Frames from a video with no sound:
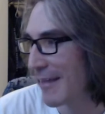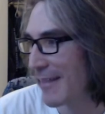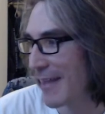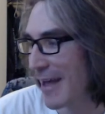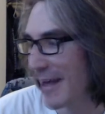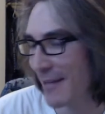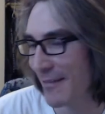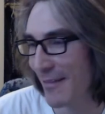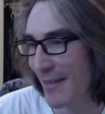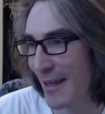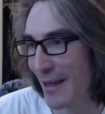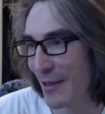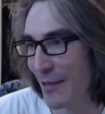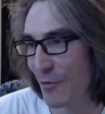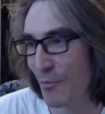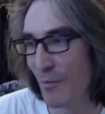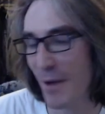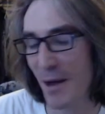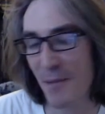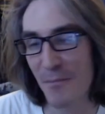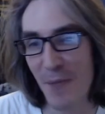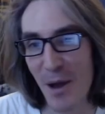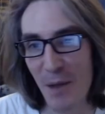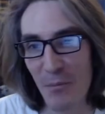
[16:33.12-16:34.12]
and
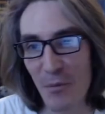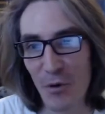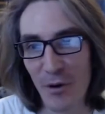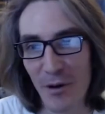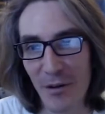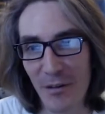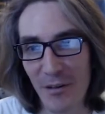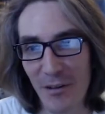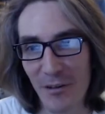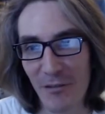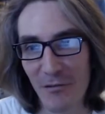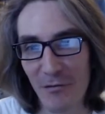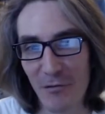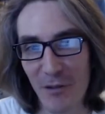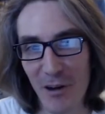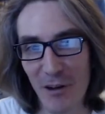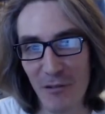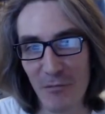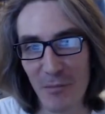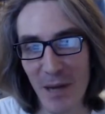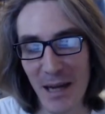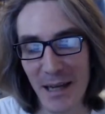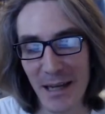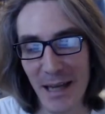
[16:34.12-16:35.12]
that's my memories
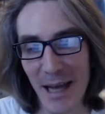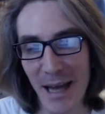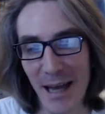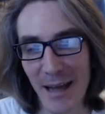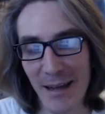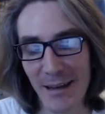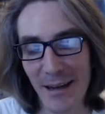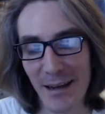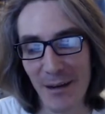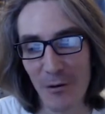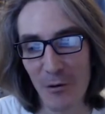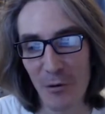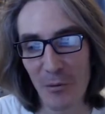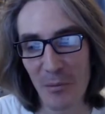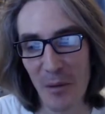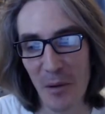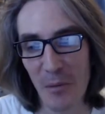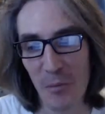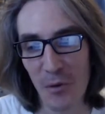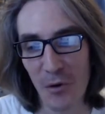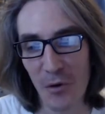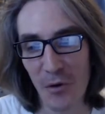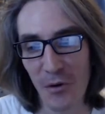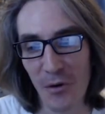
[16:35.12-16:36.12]
of my dad. I
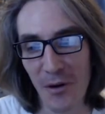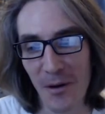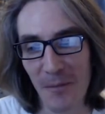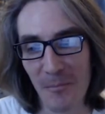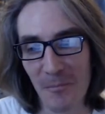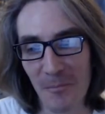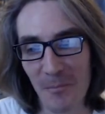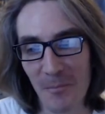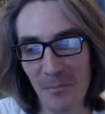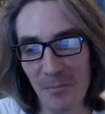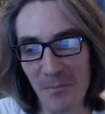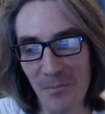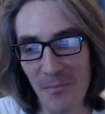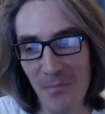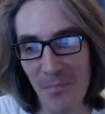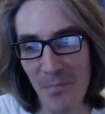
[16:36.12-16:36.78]
remember